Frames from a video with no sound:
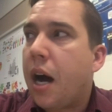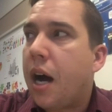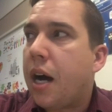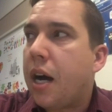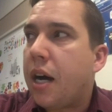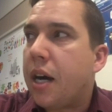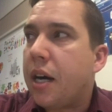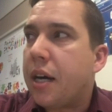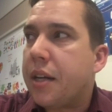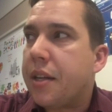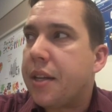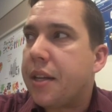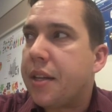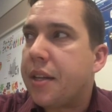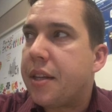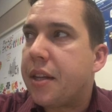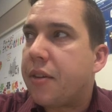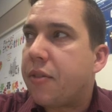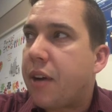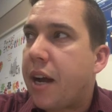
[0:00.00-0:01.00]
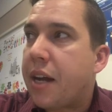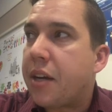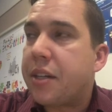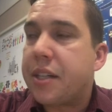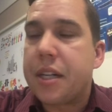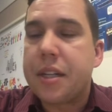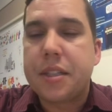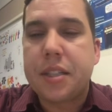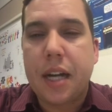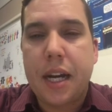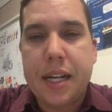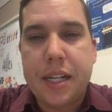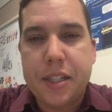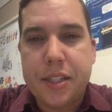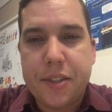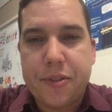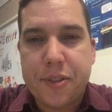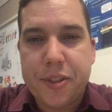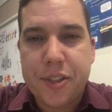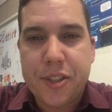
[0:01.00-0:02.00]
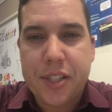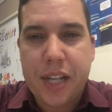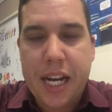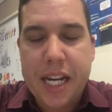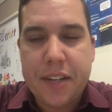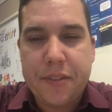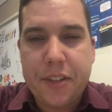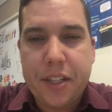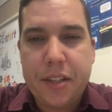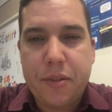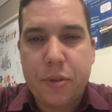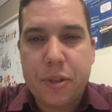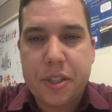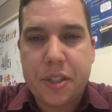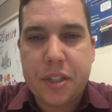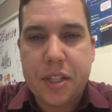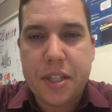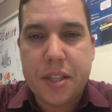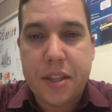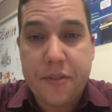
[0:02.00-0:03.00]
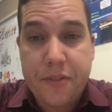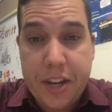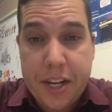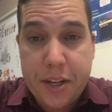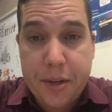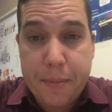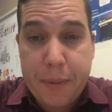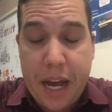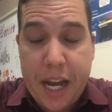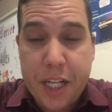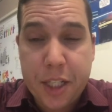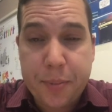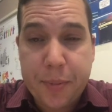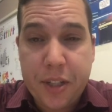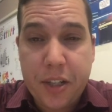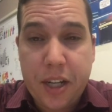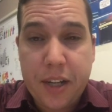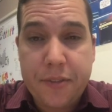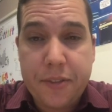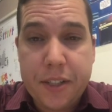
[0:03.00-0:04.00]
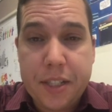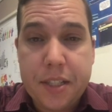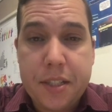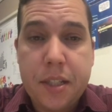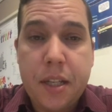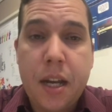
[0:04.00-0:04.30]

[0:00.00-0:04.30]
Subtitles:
that ran an entire different side of it. Was the vendor management office.